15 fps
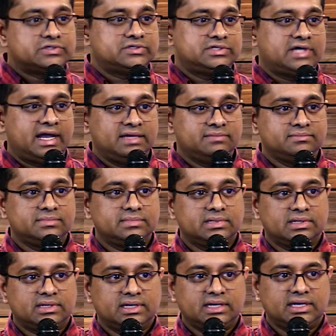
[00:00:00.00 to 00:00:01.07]
to time
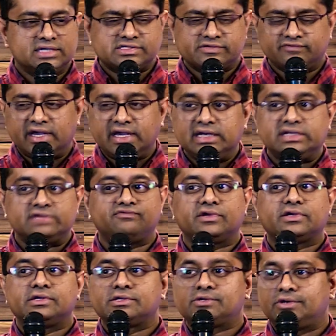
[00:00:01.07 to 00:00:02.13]
is a very
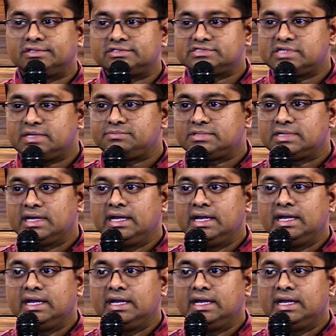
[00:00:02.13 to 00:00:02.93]
difficult concept.